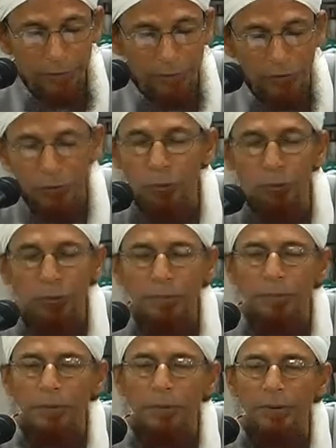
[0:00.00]
So,
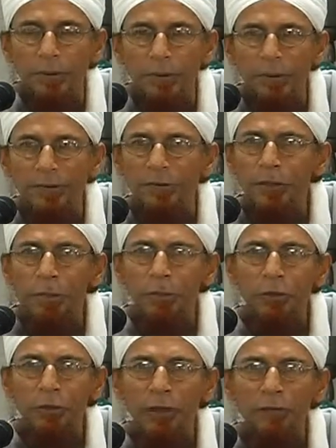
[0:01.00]
the
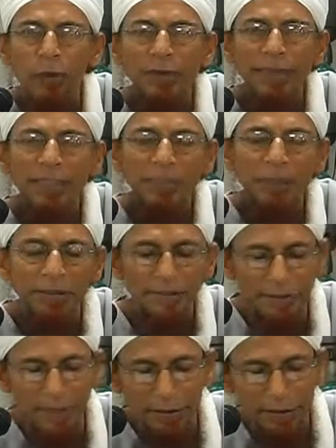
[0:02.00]
summary of what has been
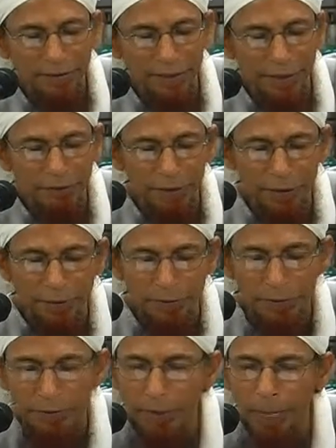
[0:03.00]
said this
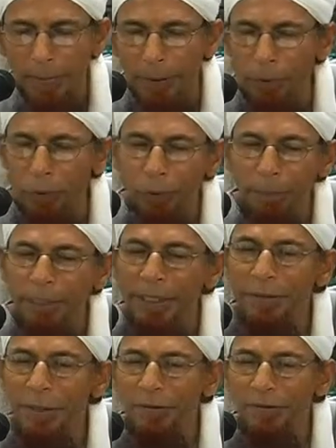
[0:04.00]
evening,
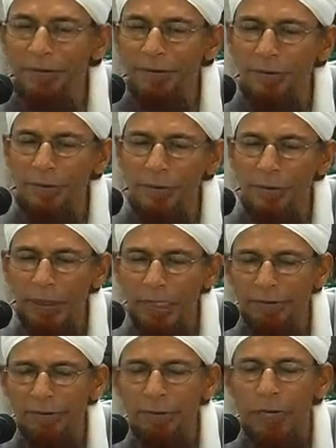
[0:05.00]
obedience
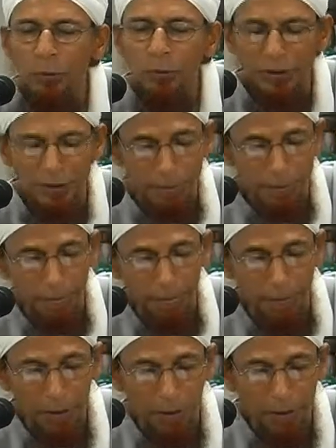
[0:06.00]
is counted.
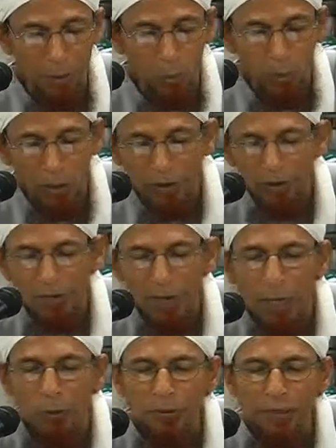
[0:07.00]
What is
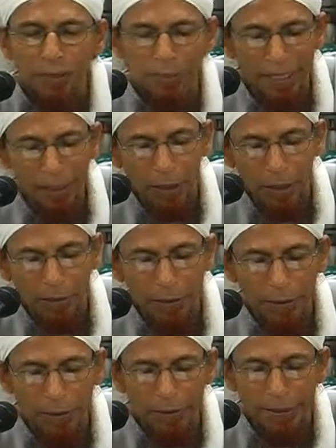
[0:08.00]
counted by
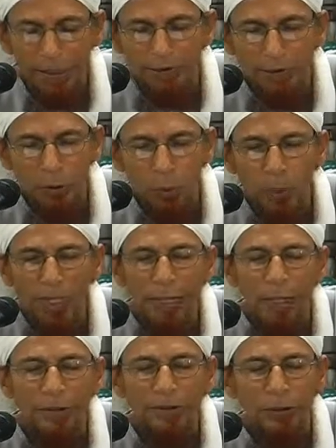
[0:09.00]
Allah is the
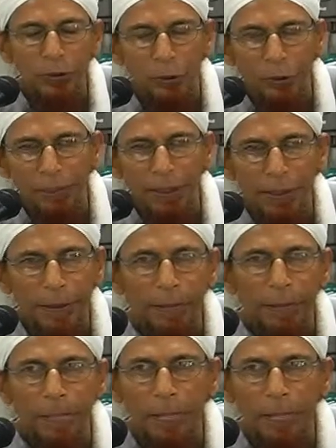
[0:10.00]
will to obey.